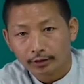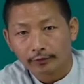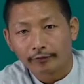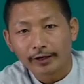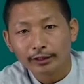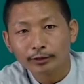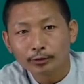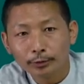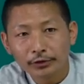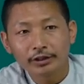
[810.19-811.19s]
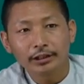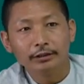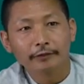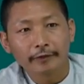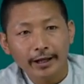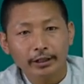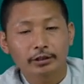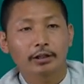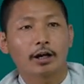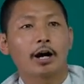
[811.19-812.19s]
Final goods, in
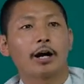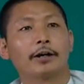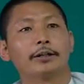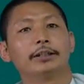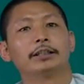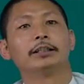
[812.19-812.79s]
fact, are